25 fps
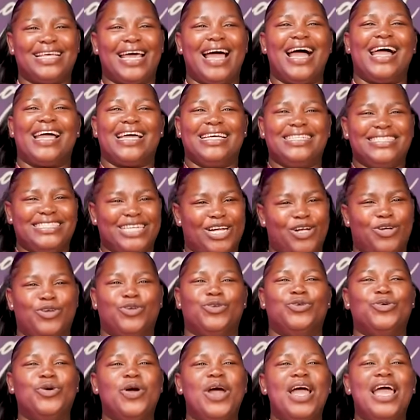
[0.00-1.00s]
I can tell
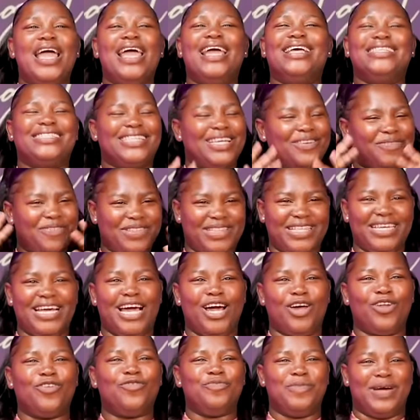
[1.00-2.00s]
you, it's everything
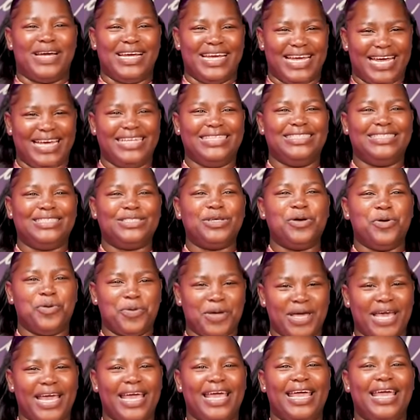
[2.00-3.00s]
out of my hands.
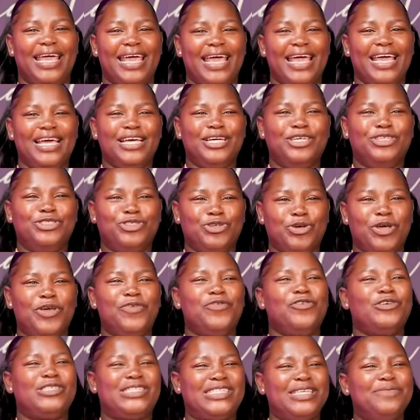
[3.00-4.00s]
Okay, so
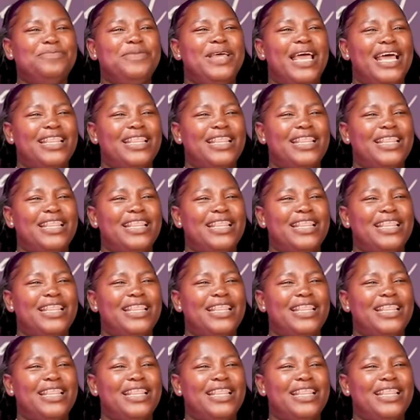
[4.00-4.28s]
if you see me